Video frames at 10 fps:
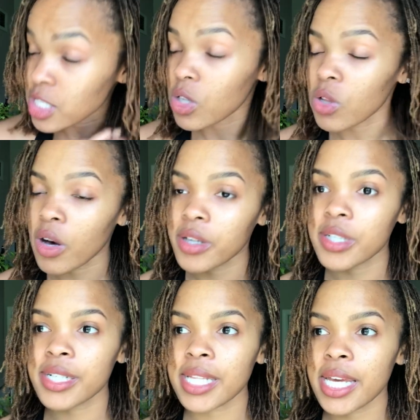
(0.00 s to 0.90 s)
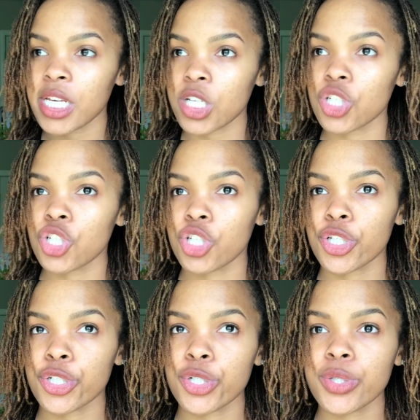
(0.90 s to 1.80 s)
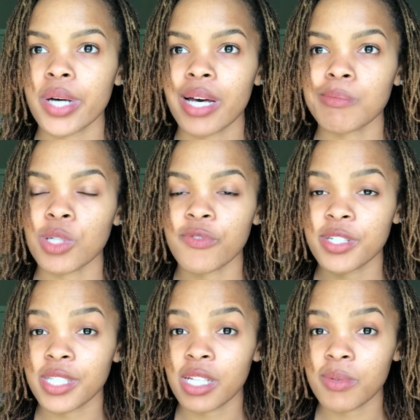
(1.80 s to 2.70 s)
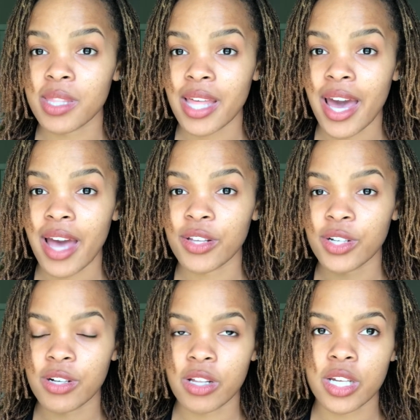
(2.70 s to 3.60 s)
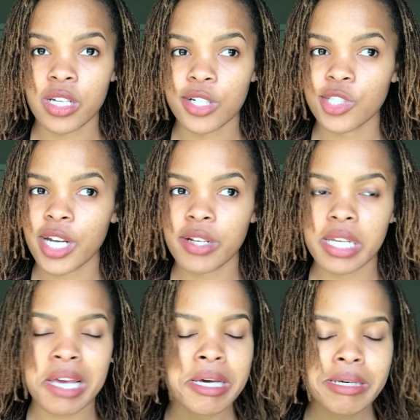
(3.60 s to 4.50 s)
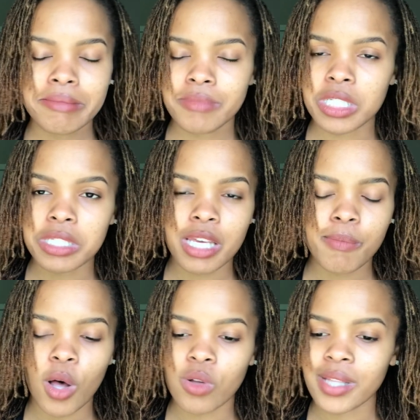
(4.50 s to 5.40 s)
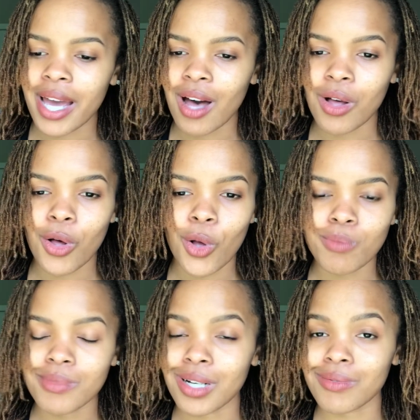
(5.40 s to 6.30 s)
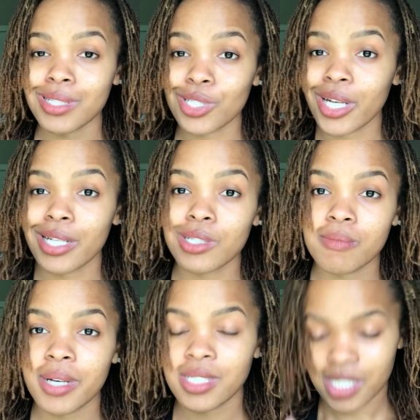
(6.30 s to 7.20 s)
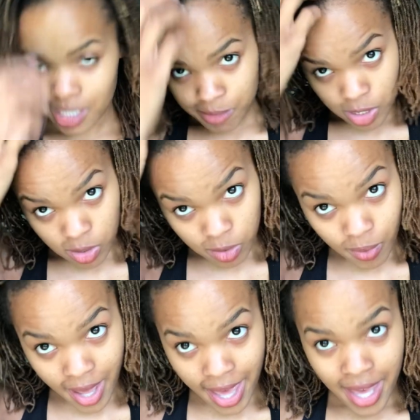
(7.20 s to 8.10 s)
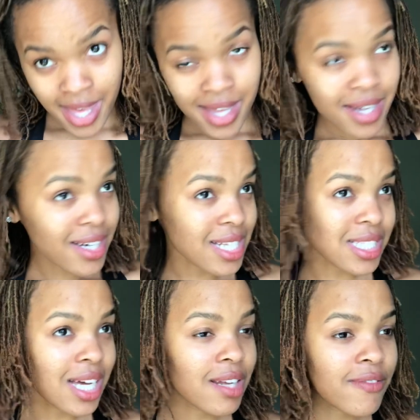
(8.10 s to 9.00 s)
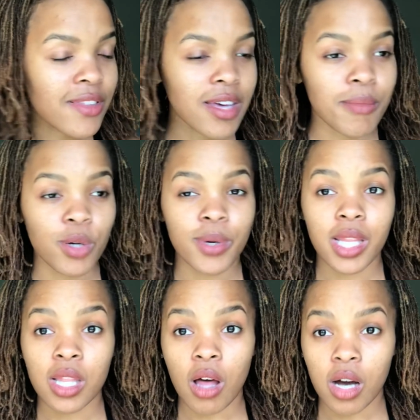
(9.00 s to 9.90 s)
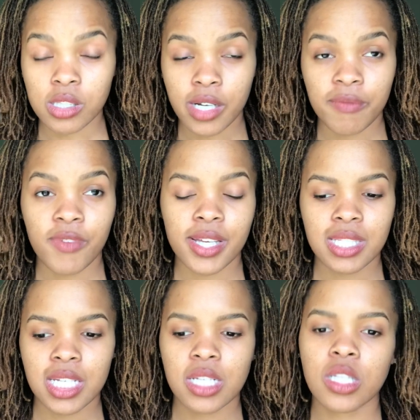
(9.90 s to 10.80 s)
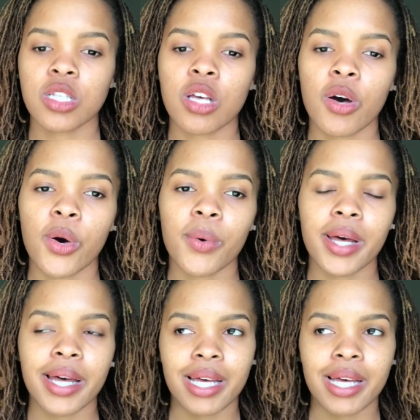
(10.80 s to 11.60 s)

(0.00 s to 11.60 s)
no longer an issue. So if you're dealing with that and you're early in your journey, just keep holding out hope. Don't really try to do much to get them to go away, because none of them are really long-term fixes. So